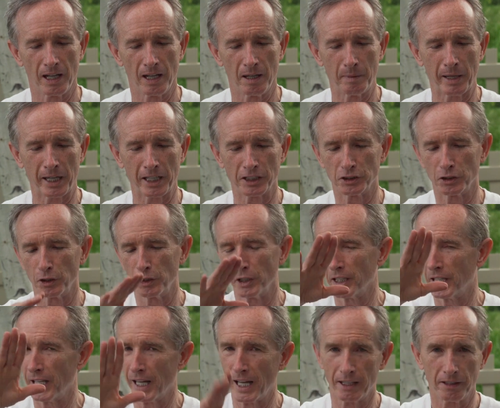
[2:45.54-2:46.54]
make it so you
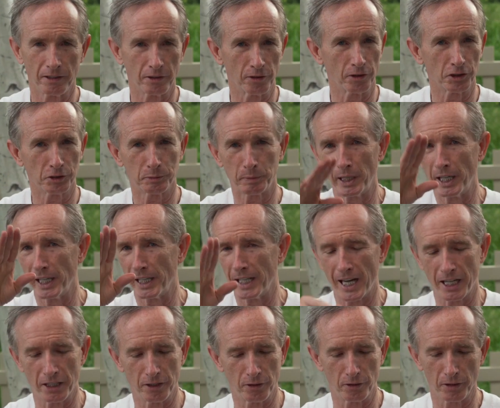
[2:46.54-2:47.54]
can't do the spray,
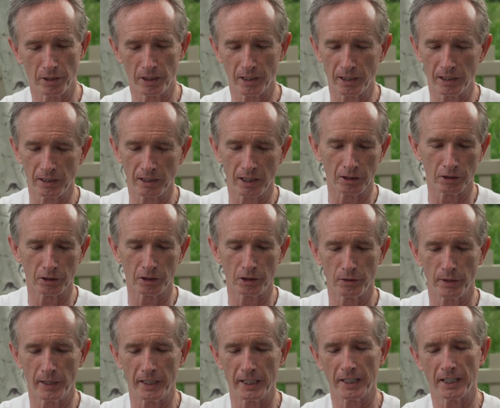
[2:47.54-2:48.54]
can't do the alert
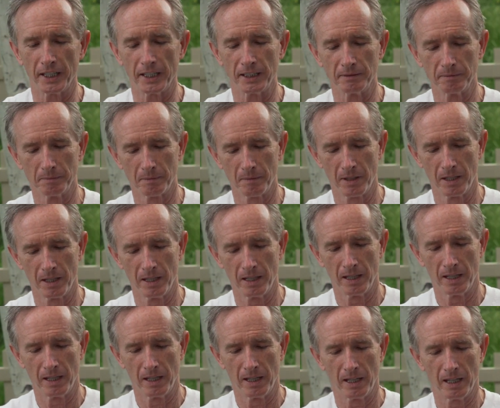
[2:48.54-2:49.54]
or anything.
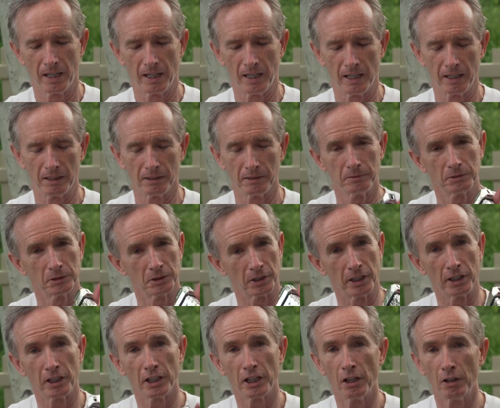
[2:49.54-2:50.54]
So
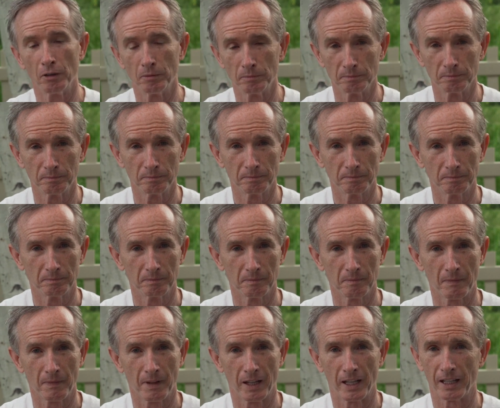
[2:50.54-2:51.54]
there you go.
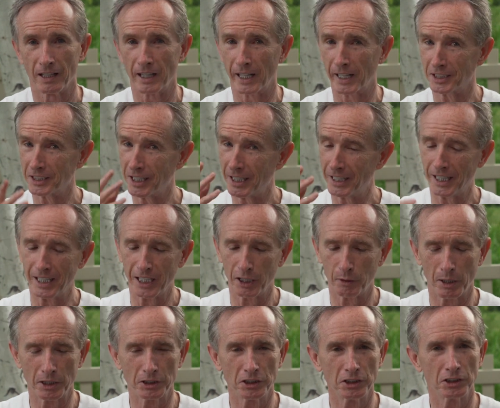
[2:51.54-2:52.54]
Like I said, any
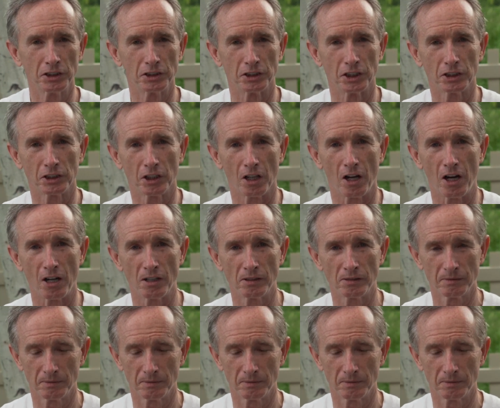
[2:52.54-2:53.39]
questions, just call.